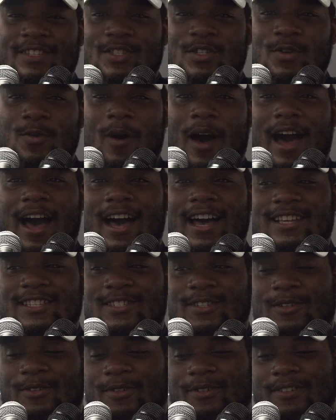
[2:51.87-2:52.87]
too high.
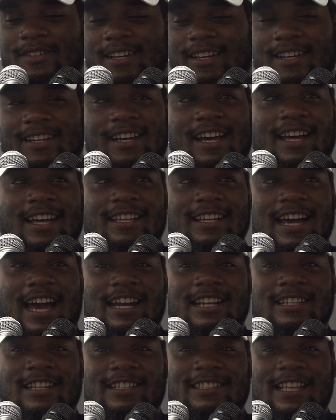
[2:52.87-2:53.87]
So.
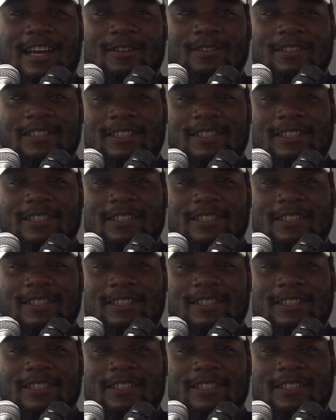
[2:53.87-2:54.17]
Kind of lucked out